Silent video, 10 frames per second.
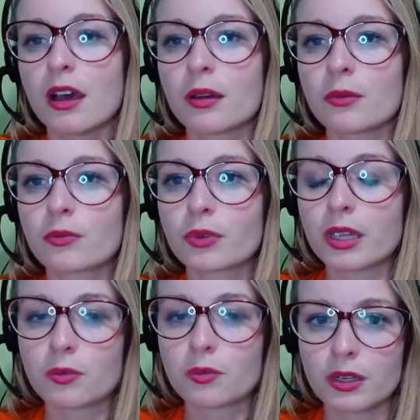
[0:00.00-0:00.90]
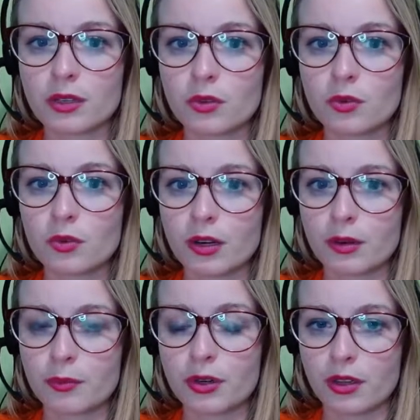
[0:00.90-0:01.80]
read what you
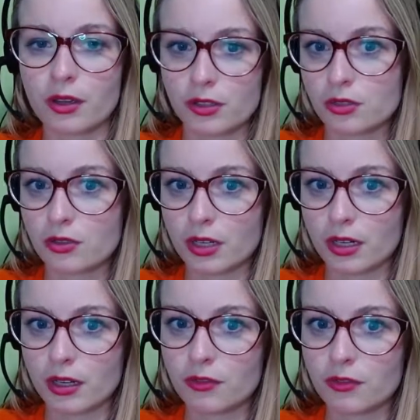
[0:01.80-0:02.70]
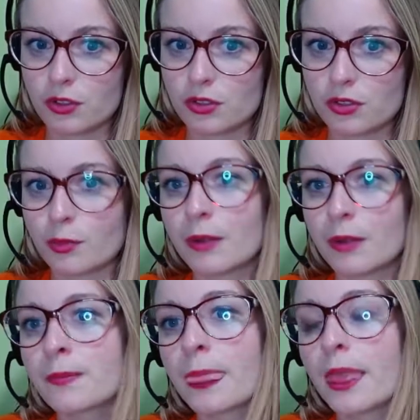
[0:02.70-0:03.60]
are putting on the screen if you're too small.
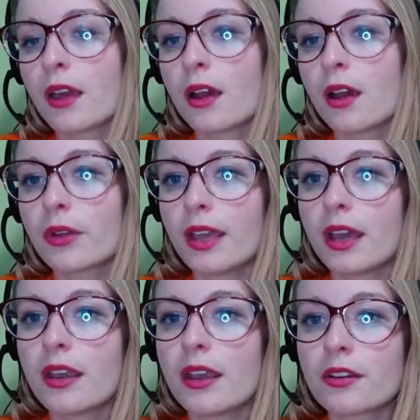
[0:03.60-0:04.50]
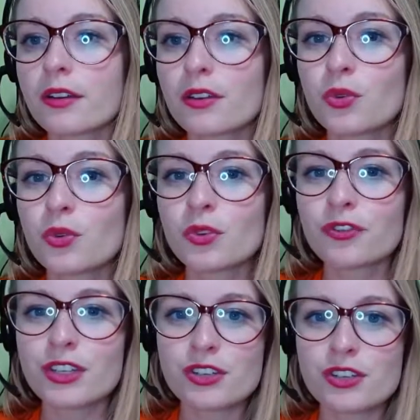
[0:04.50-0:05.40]
Okay, another cool
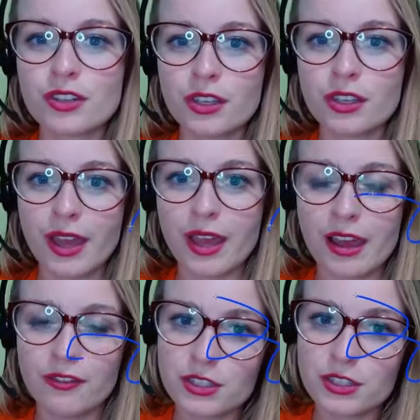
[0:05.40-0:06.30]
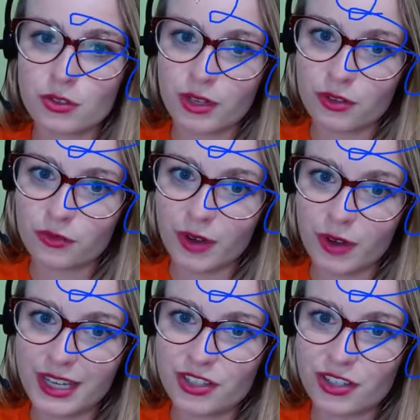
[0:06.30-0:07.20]
feature that you have is you can
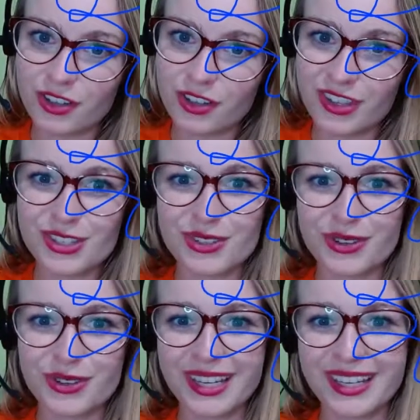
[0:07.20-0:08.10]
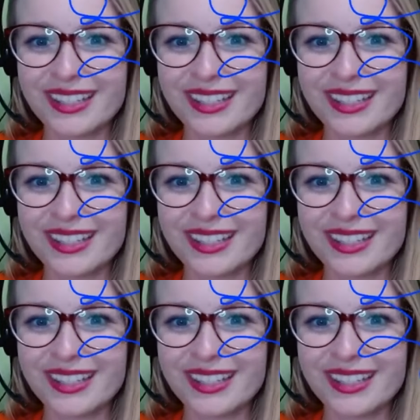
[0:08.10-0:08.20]
write on the screen.